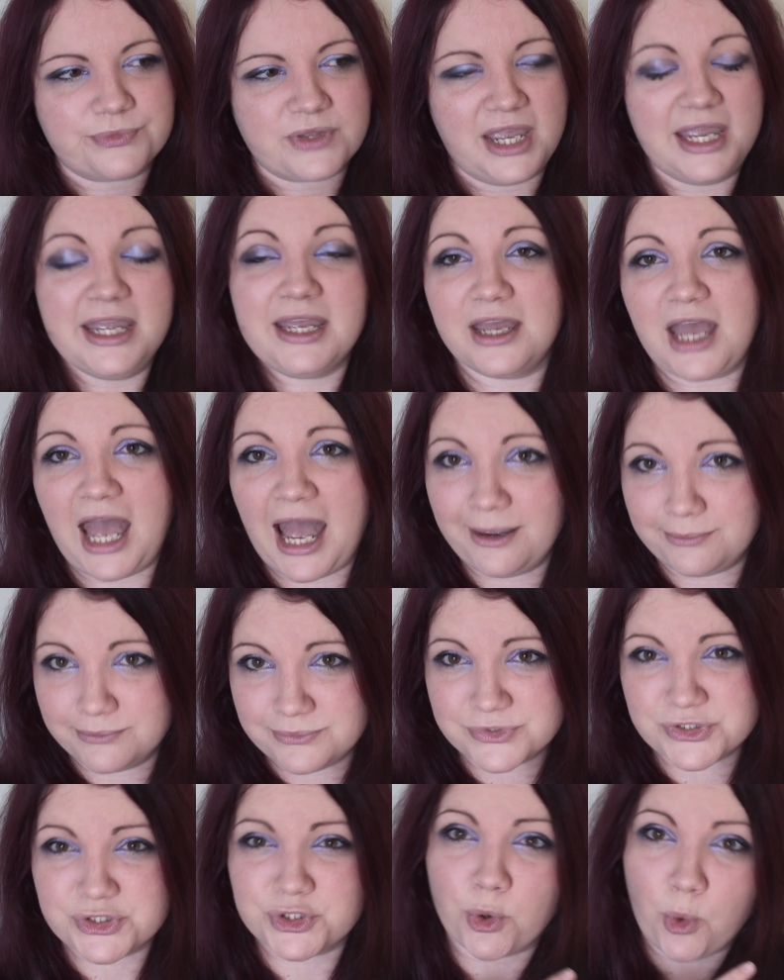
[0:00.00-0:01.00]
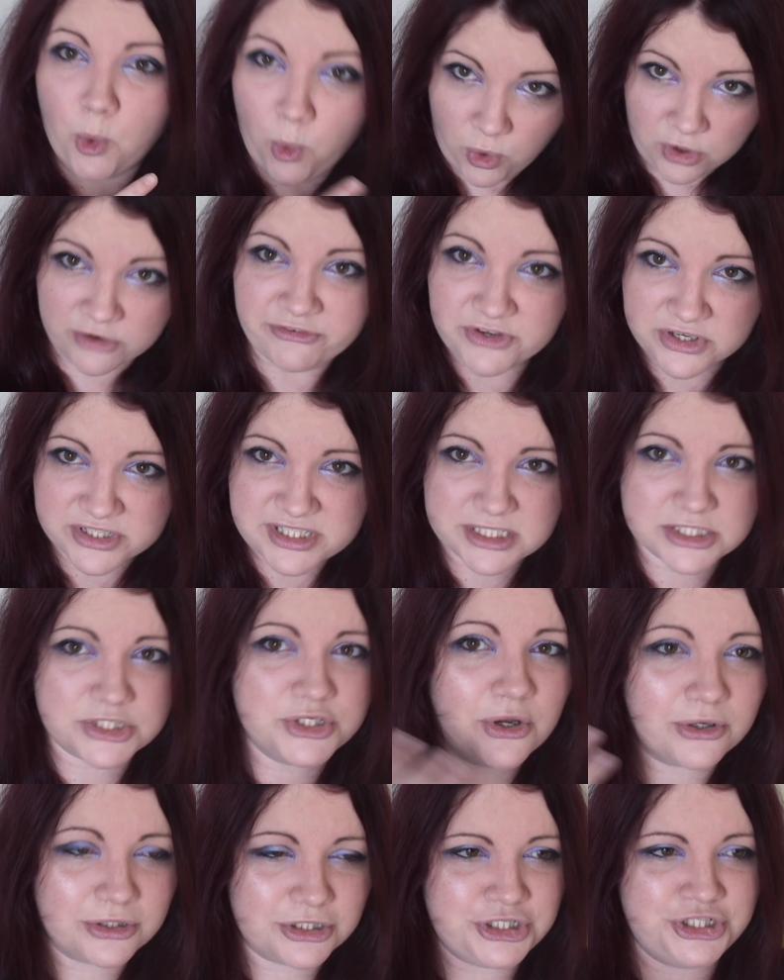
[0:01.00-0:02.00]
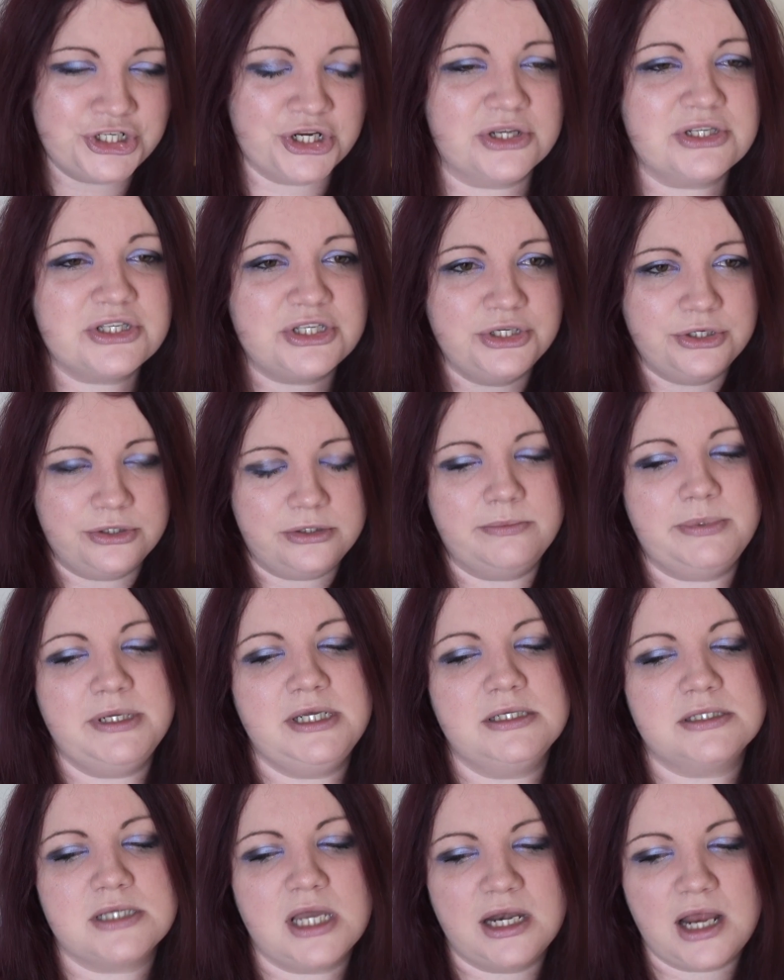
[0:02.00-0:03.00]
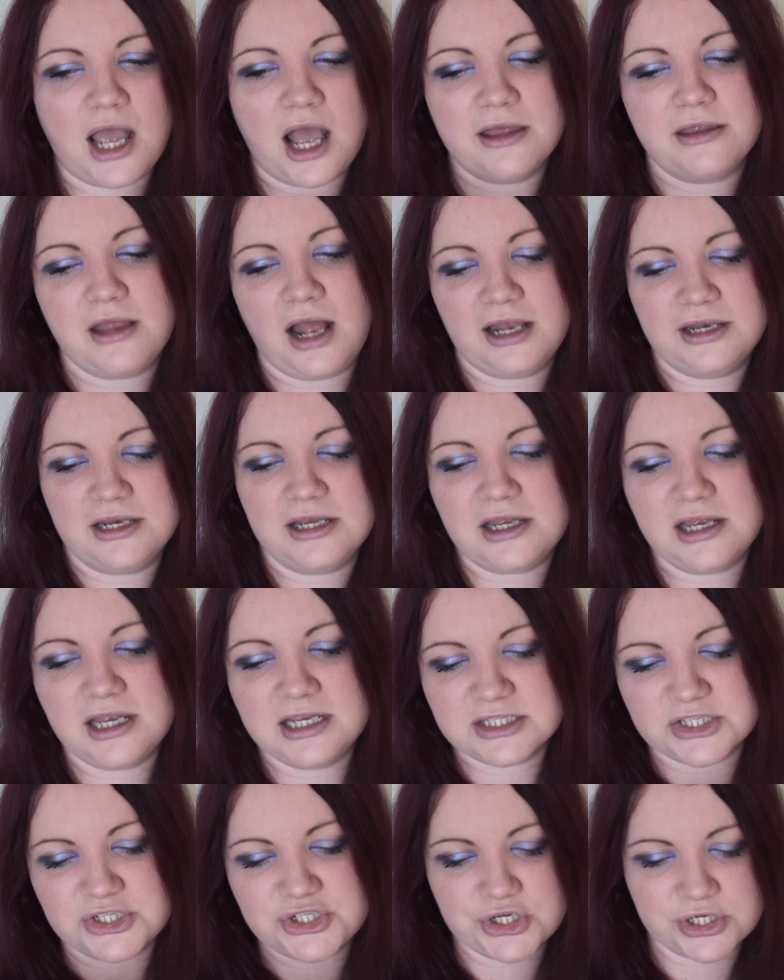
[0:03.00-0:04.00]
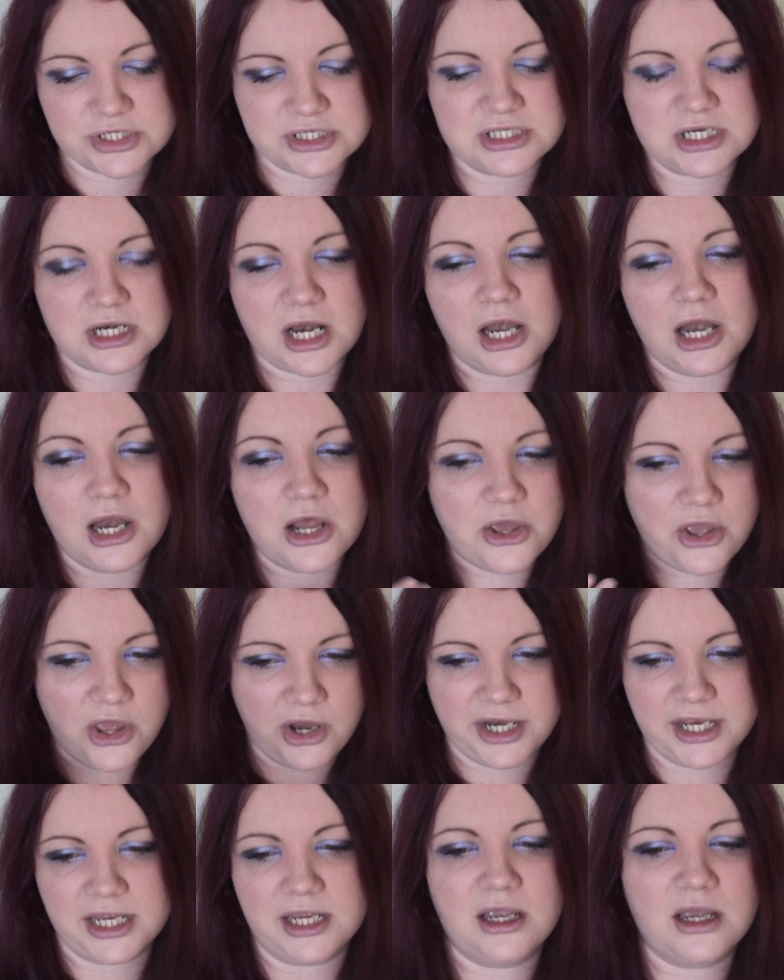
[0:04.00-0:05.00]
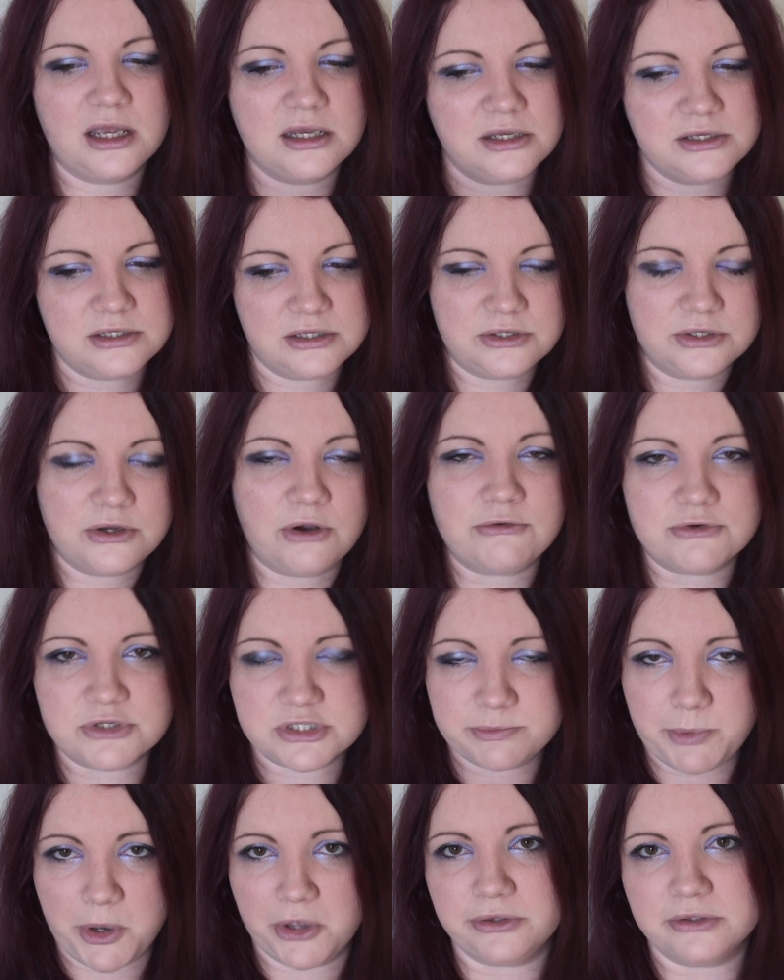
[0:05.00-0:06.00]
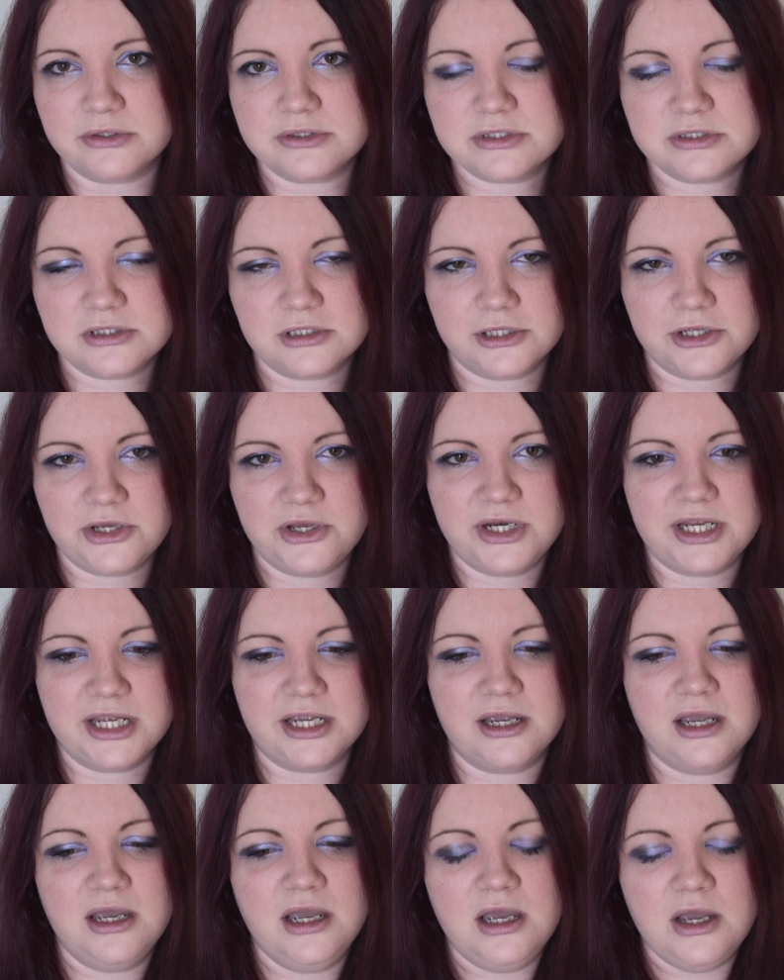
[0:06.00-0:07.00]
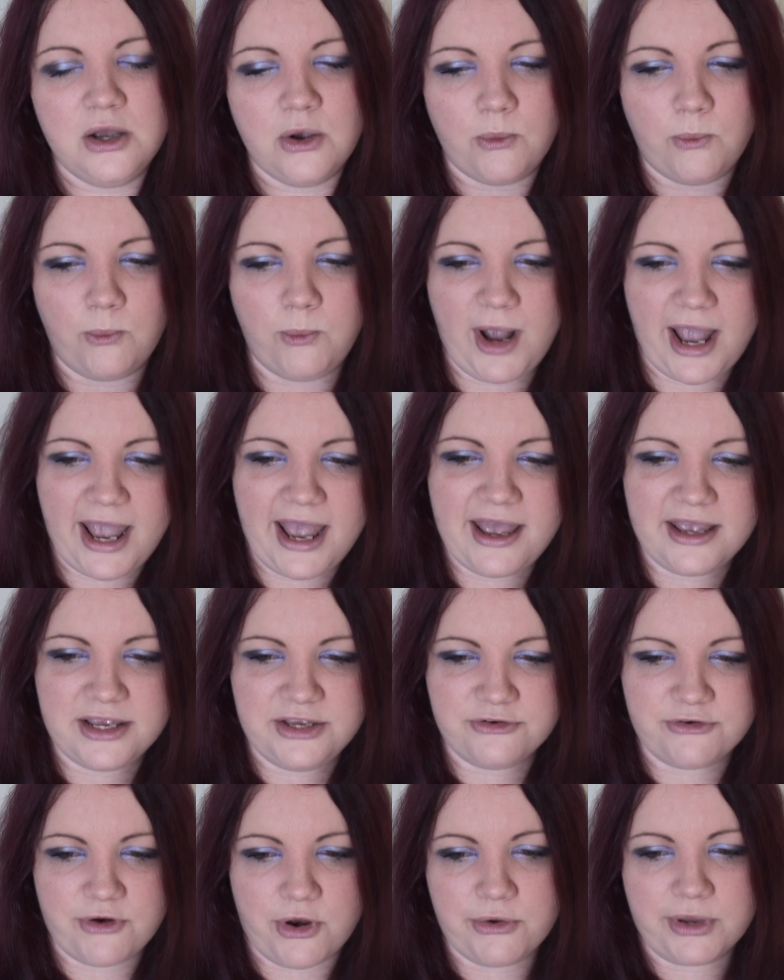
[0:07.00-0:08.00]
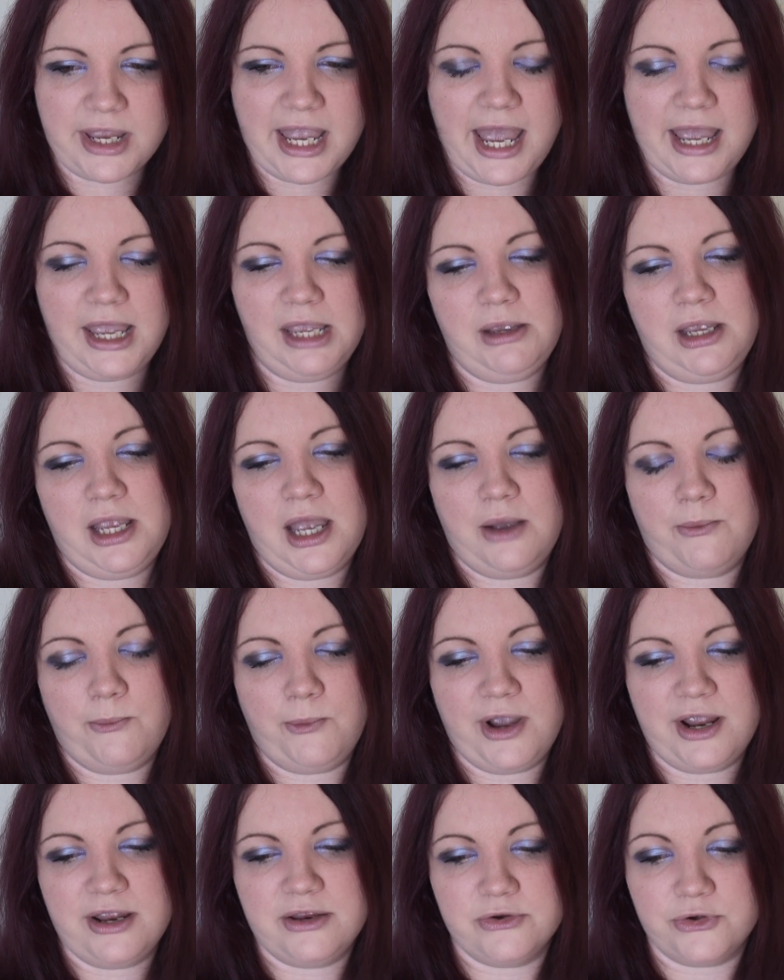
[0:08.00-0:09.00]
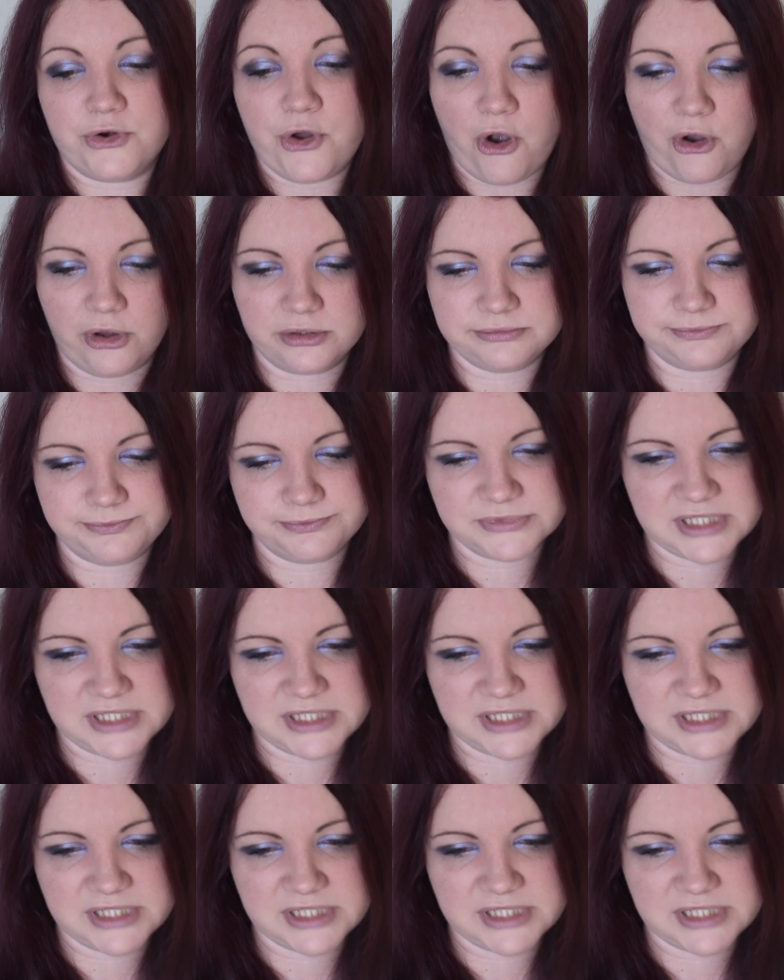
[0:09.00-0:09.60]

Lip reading: it happens to all of us. It's not just newbies, and it's just learning a response, learning where you're okay and where you're not.